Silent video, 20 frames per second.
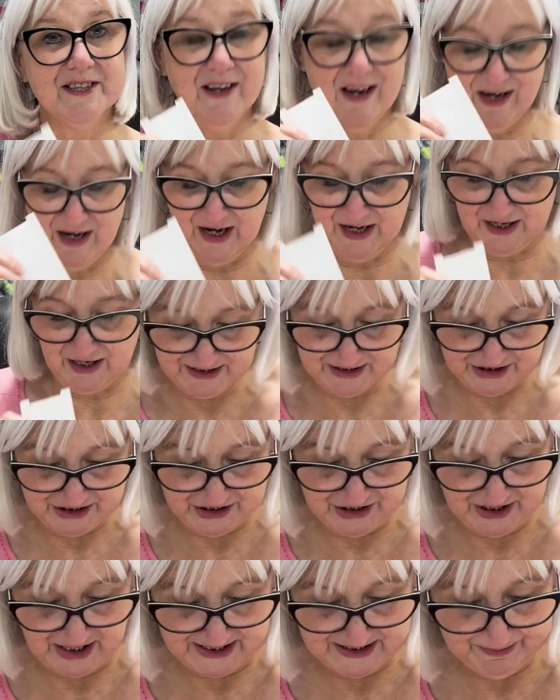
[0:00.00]
I like a
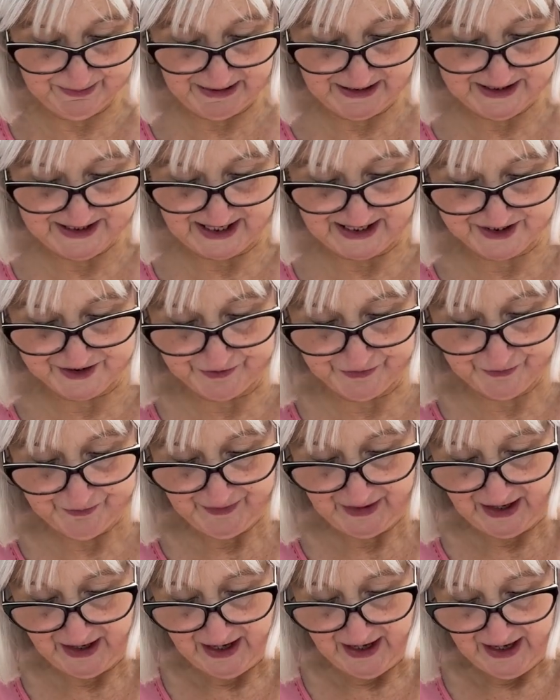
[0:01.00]
nice big tassel.
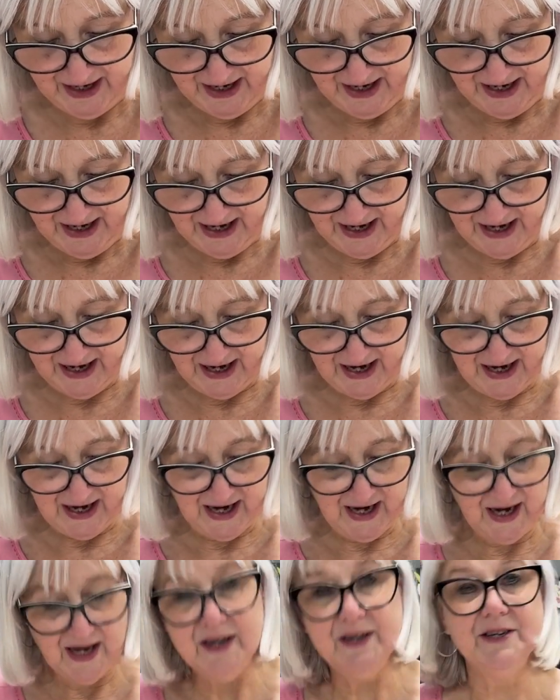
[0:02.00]

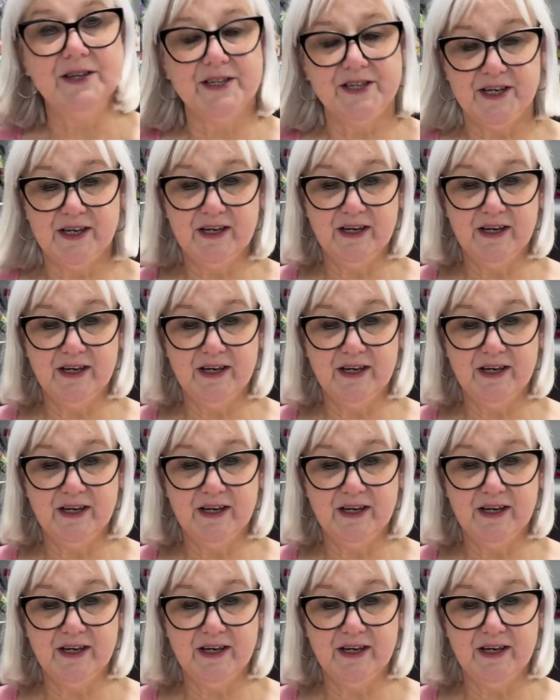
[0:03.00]
And